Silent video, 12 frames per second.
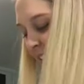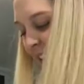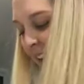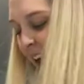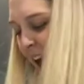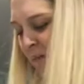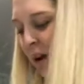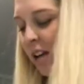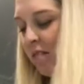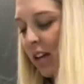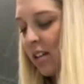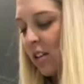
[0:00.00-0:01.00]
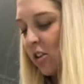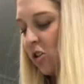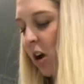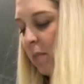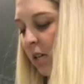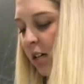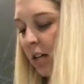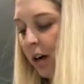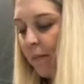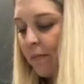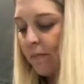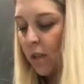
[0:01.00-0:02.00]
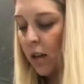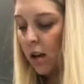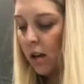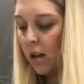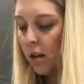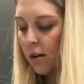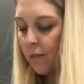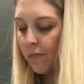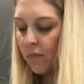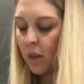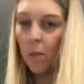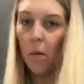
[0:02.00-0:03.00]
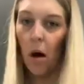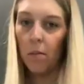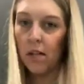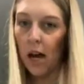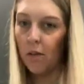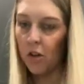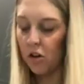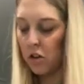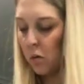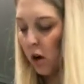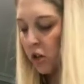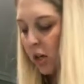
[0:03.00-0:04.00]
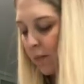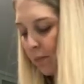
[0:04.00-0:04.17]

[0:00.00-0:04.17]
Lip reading: I'm kind of into this chopped idea. Mom, Dad, if you're still watching,